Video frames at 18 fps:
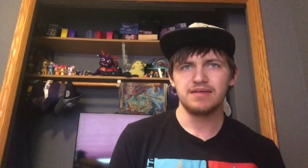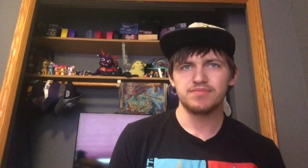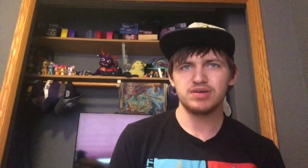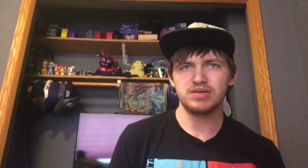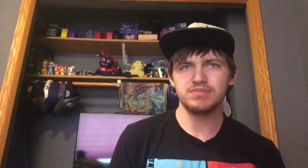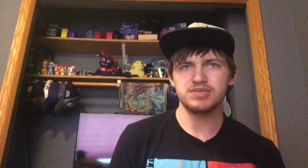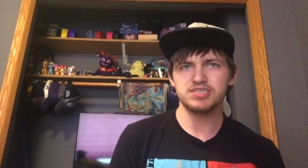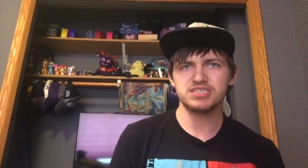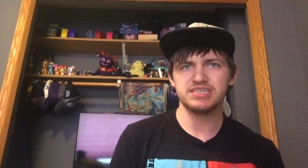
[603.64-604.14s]

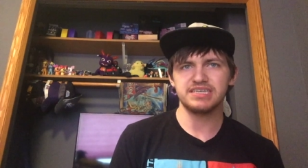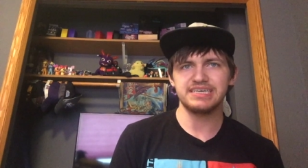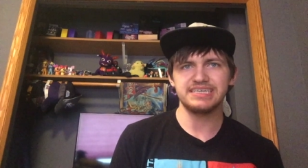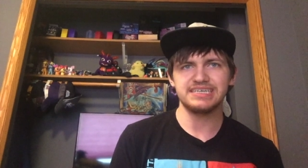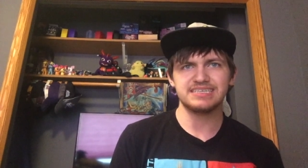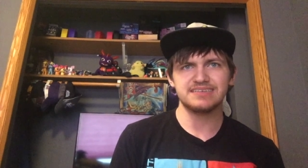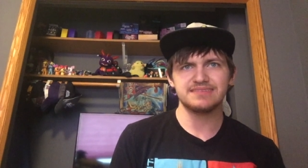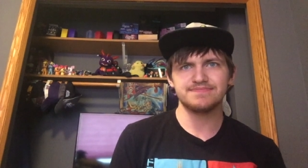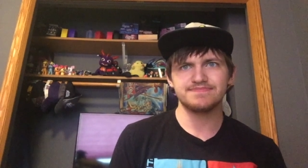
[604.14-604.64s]
Pretty much
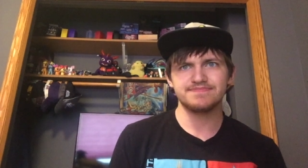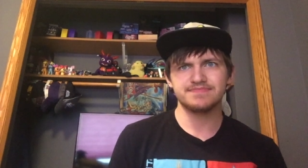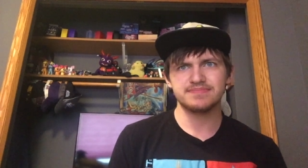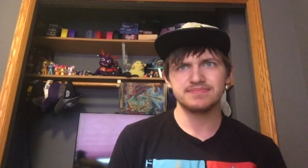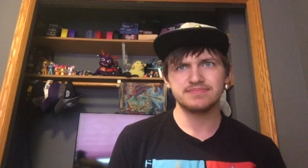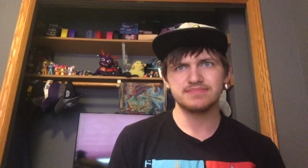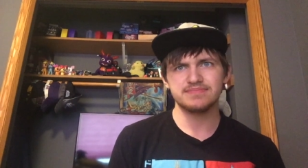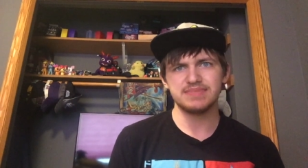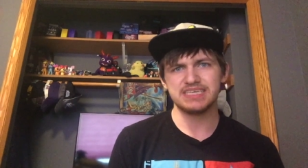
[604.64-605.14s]
like
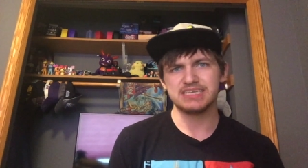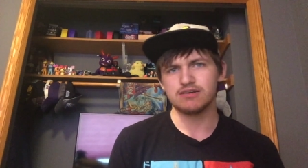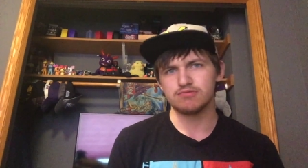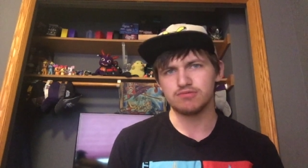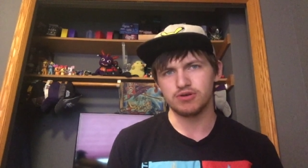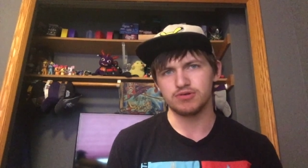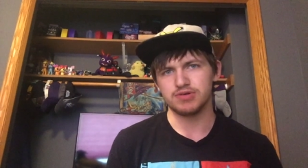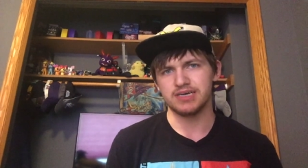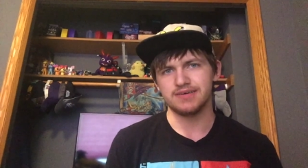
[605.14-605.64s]
a
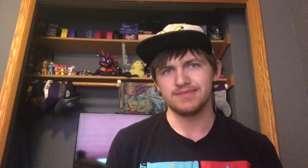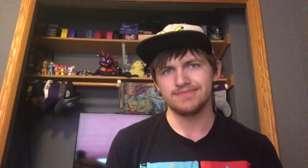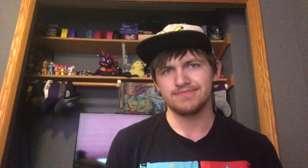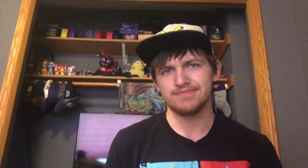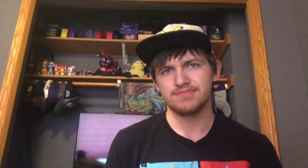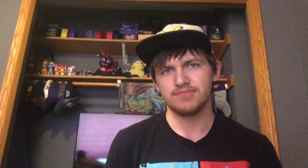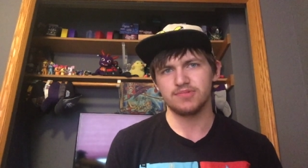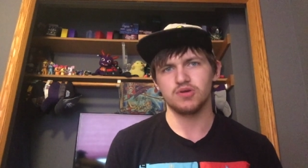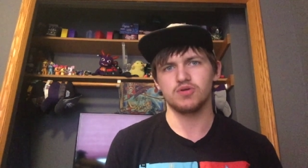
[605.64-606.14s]
Rhoda,
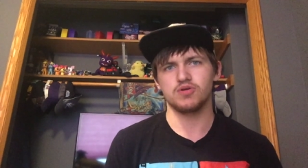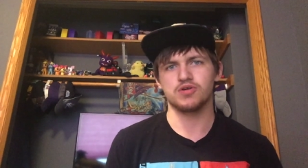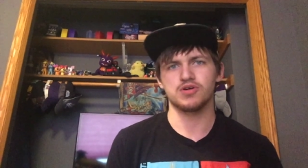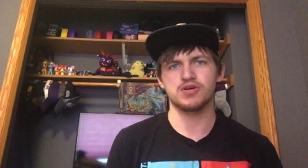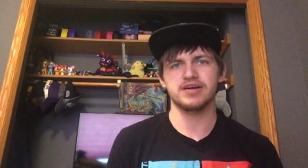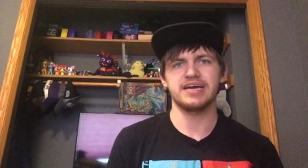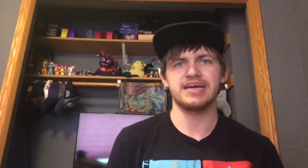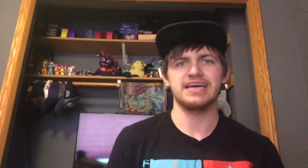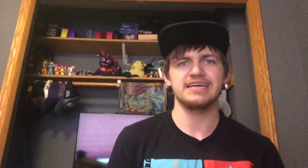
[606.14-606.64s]

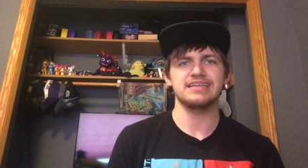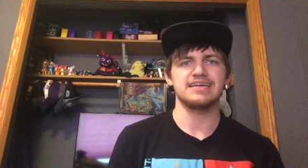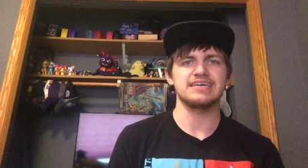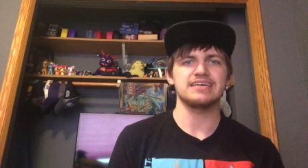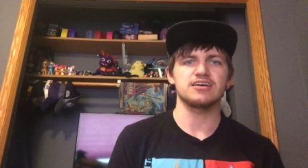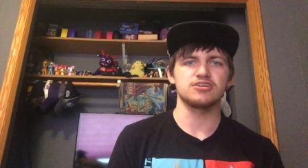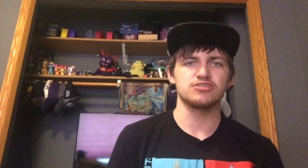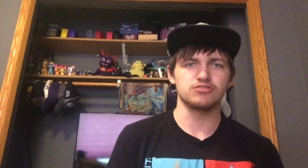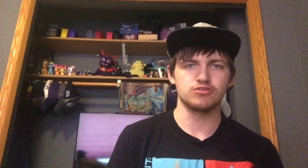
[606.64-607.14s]
or a
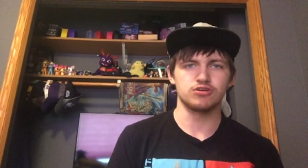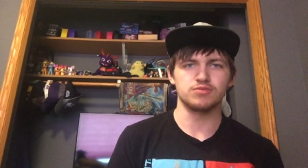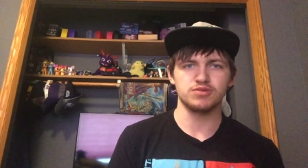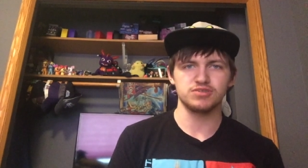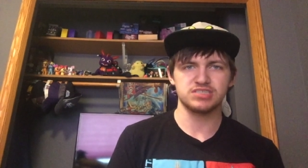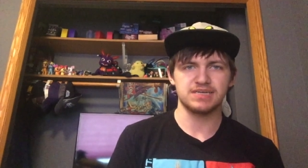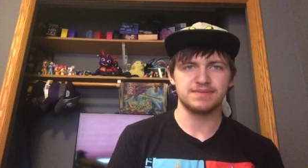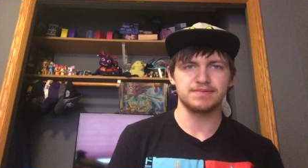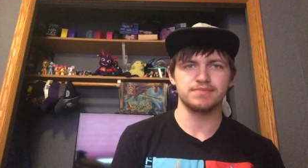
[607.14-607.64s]

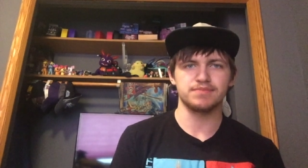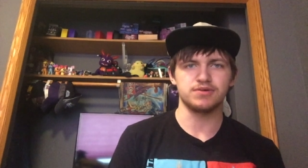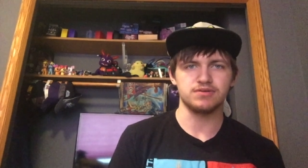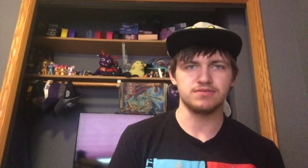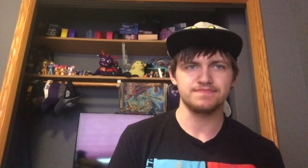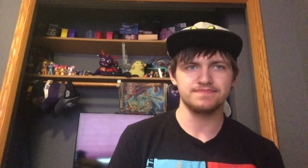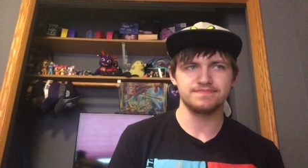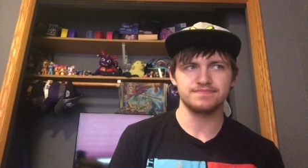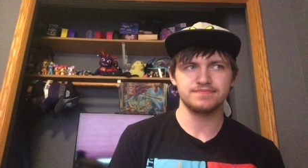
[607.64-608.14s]
normal
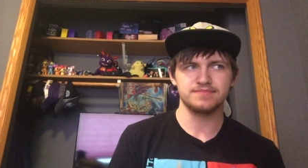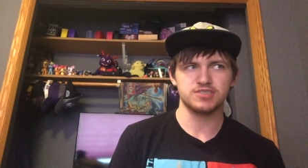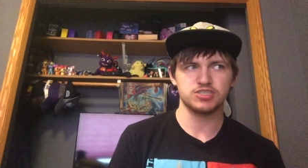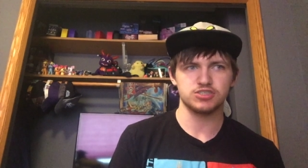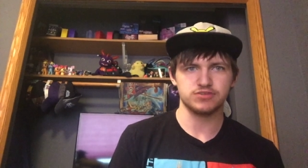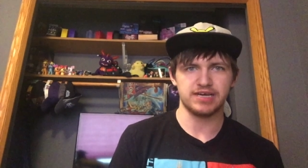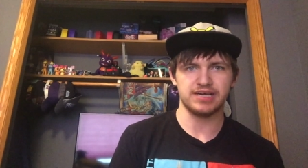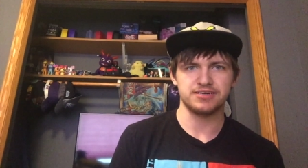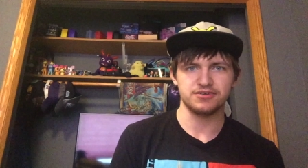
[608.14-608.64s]
summonable
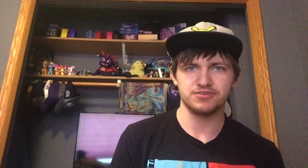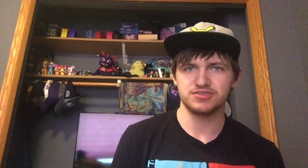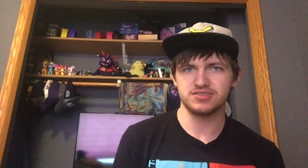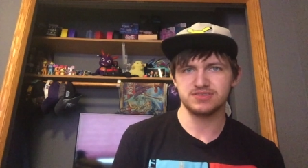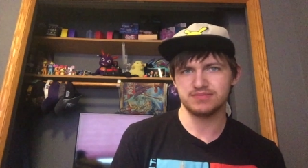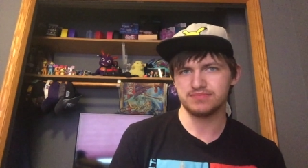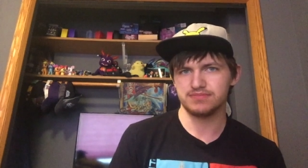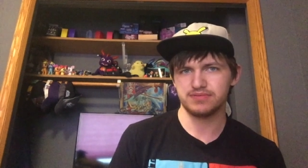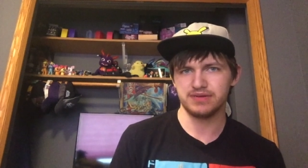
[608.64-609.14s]

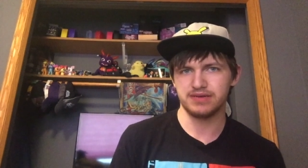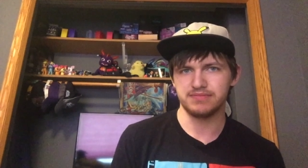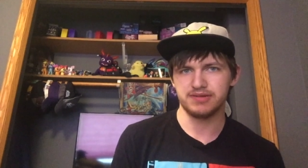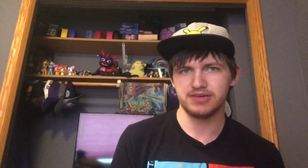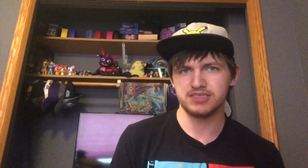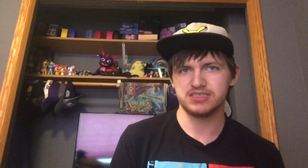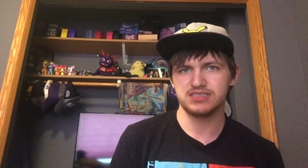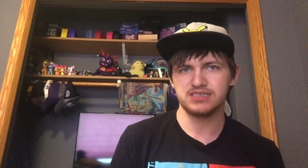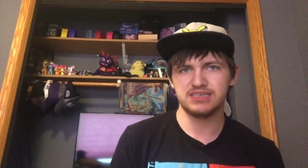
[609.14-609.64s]
Stratos, pretty
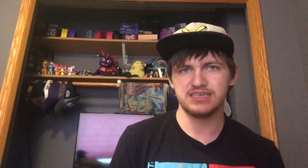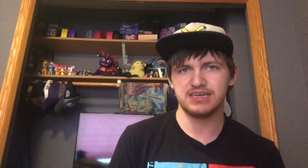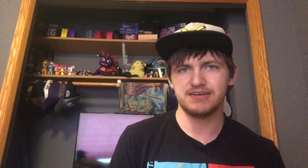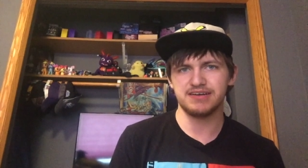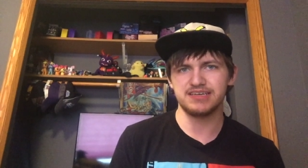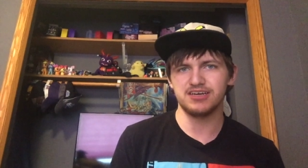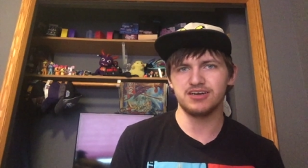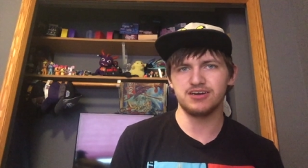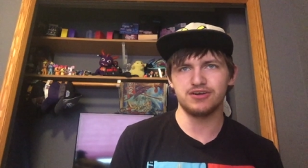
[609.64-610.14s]
much.
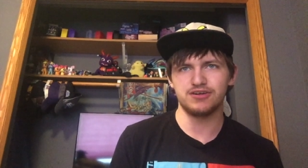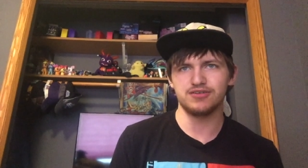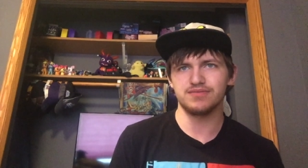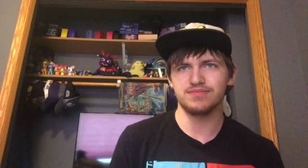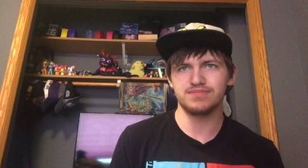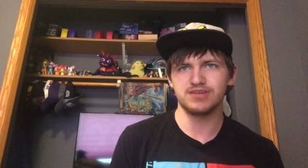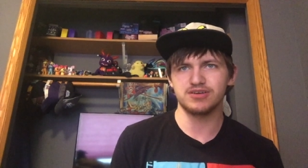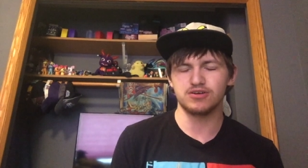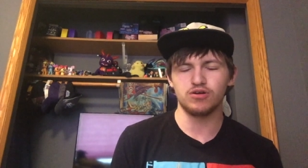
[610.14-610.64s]
Now I
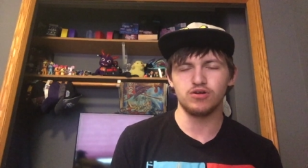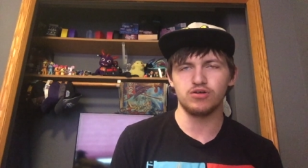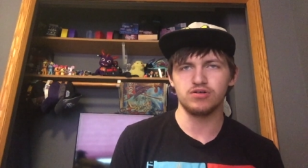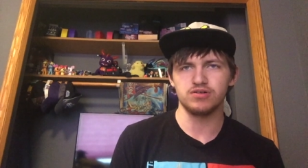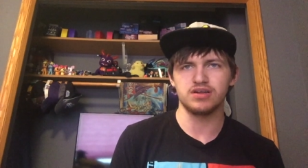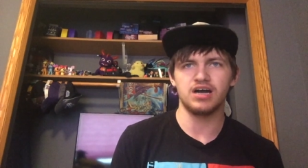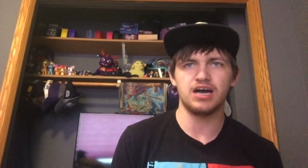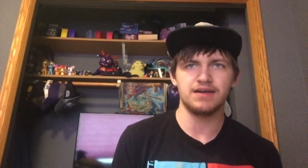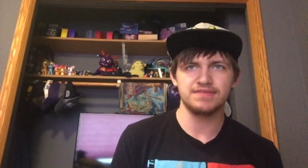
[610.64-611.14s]
know they're
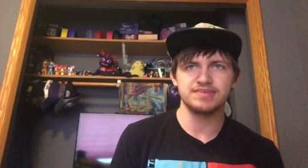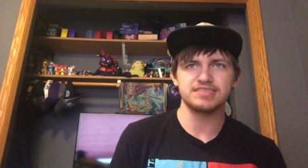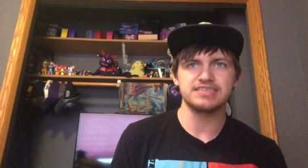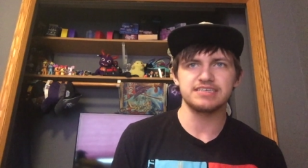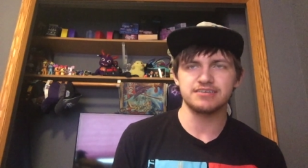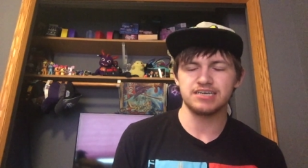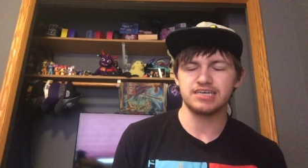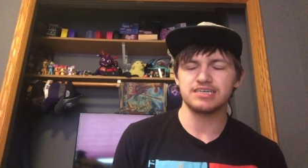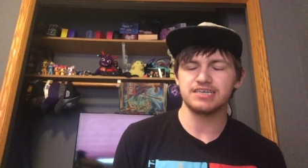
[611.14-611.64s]
old,
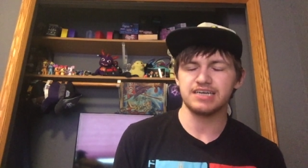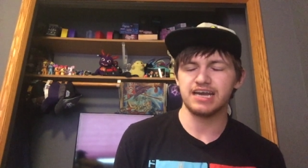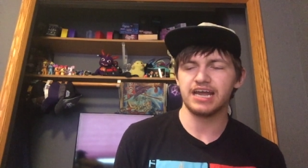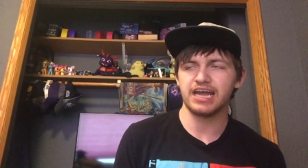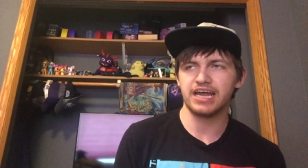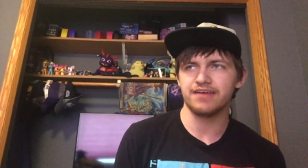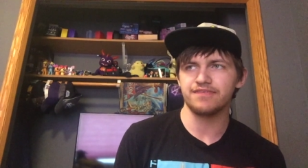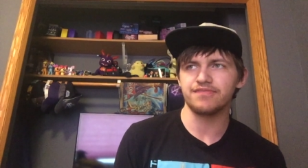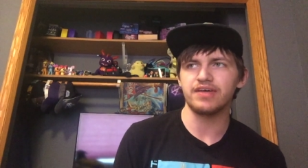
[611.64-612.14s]
obviously they're not gonna
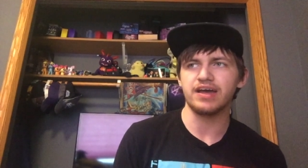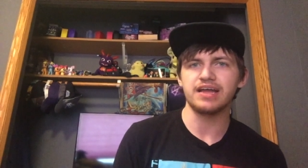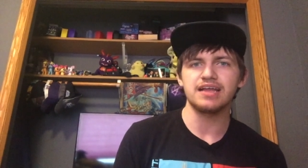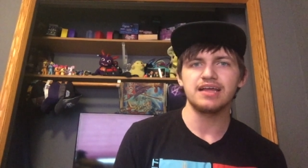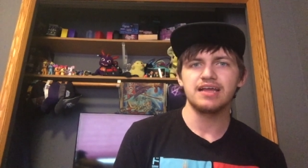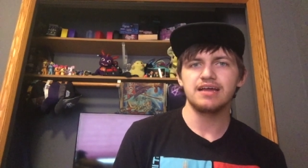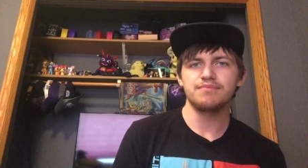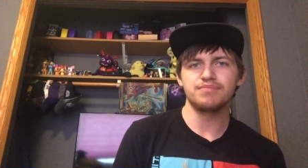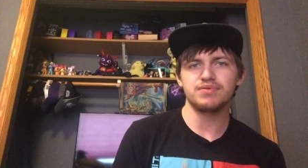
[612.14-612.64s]
have
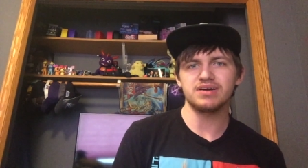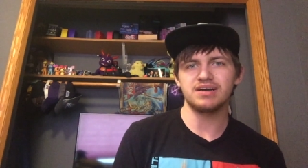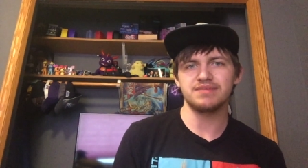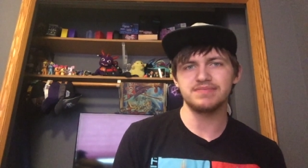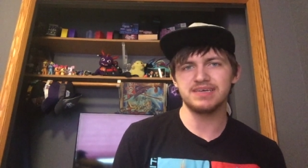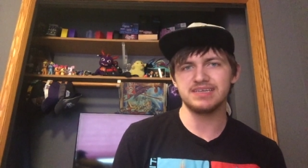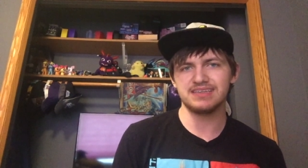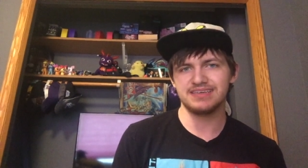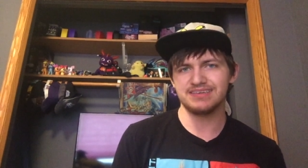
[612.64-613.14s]
that, but I
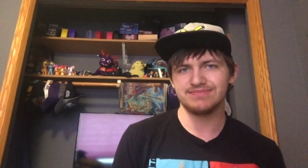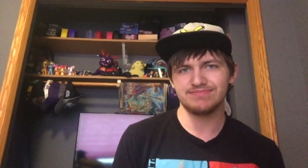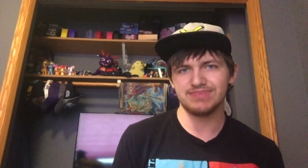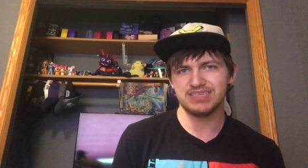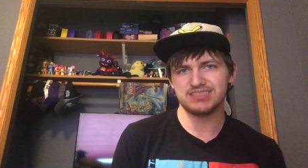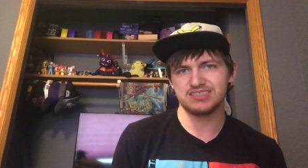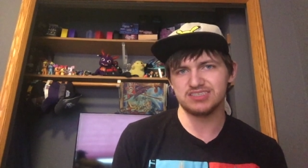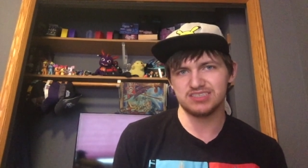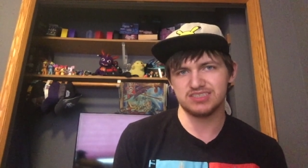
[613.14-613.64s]
mean, like,
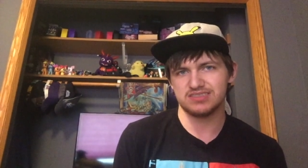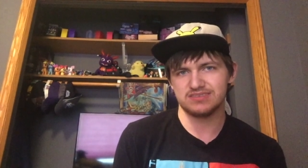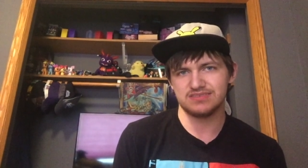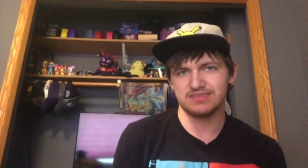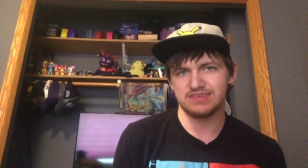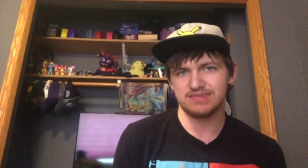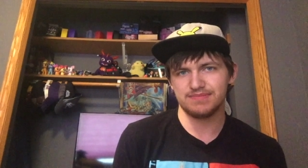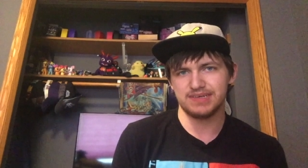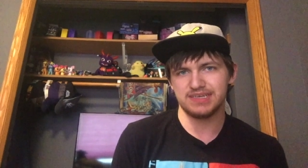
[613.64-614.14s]
that's just,
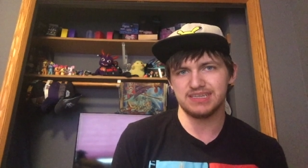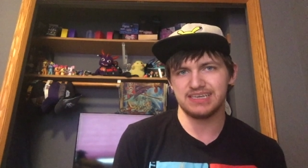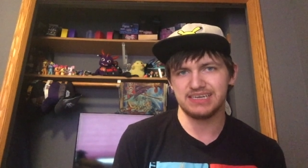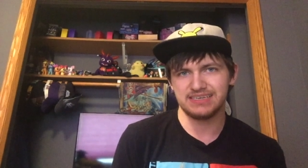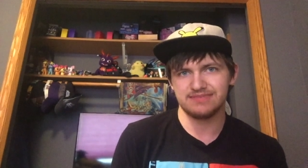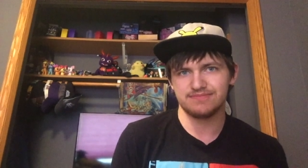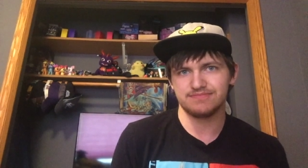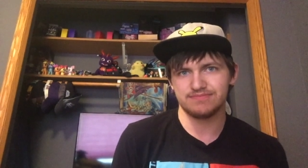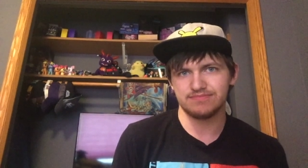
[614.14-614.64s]
but
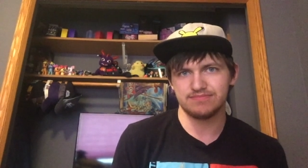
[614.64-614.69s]
like,